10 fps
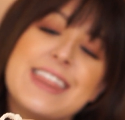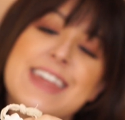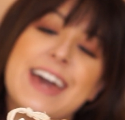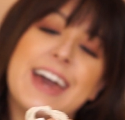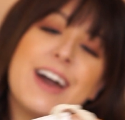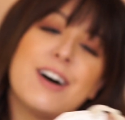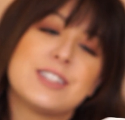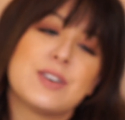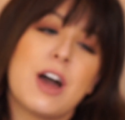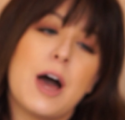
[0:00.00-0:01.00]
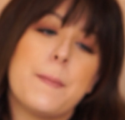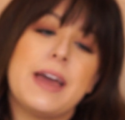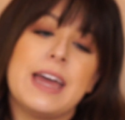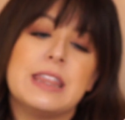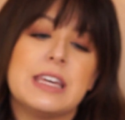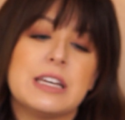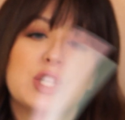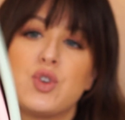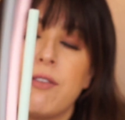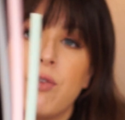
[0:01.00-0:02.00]
they also come in the
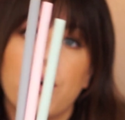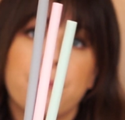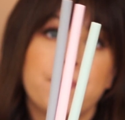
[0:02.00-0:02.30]
straight form,